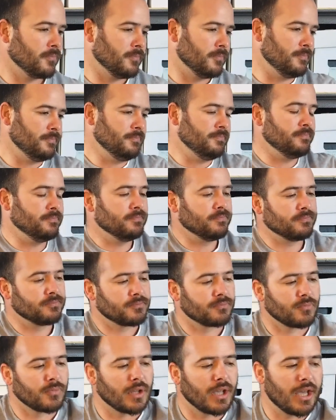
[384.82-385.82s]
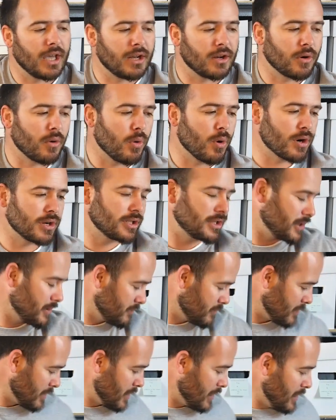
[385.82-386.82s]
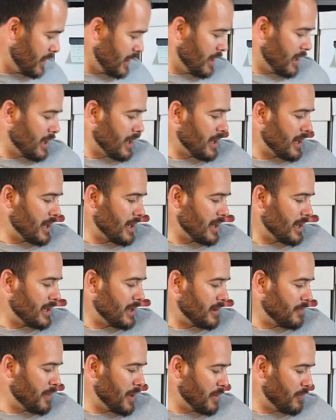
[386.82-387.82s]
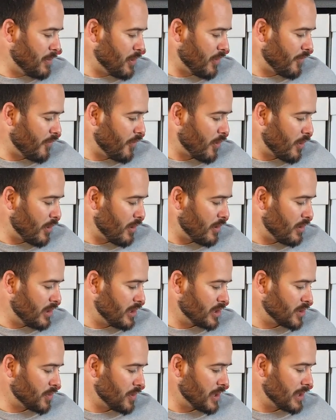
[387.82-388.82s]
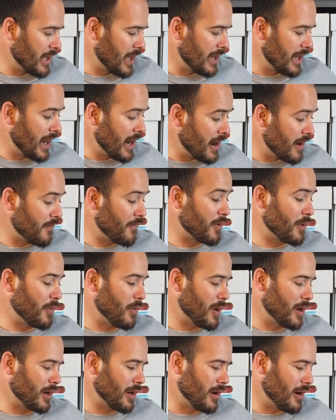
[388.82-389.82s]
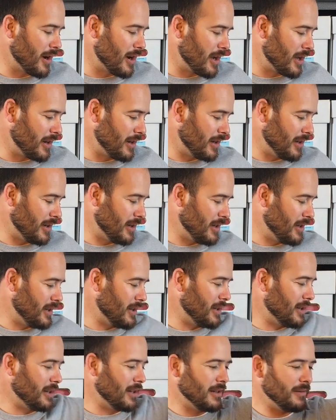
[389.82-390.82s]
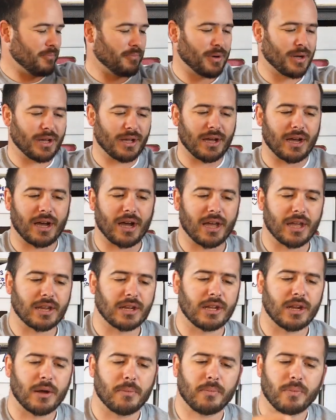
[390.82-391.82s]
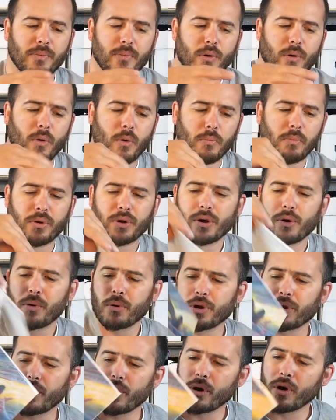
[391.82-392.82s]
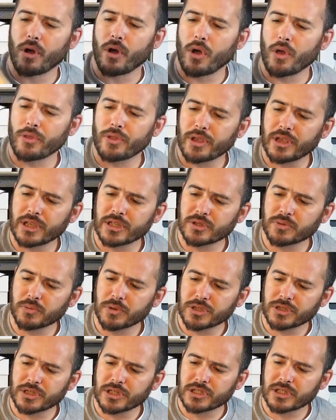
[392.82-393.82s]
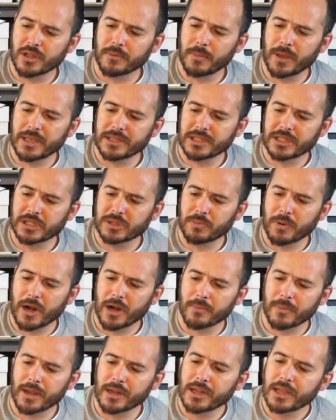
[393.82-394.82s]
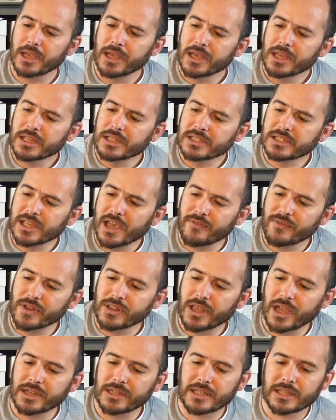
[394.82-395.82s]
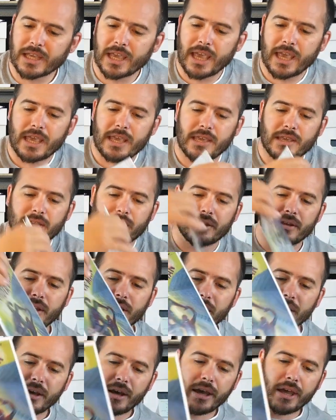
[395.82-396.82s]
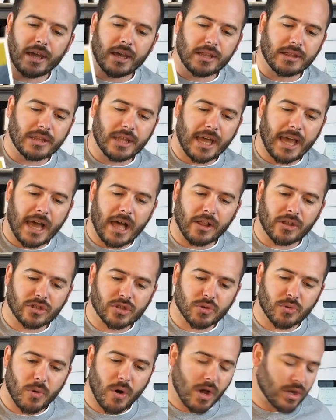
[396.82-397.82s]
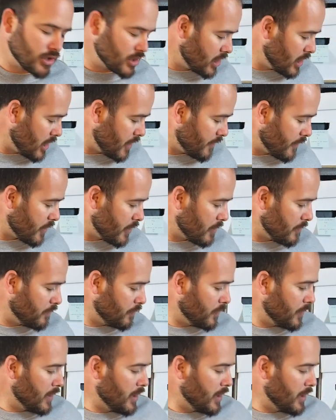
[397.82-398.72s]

And of course, the big book for this week that everyone got, but I ended up pre-ordering all these, which is The Amazing Spider-Man 798 and the Alex Ross cover.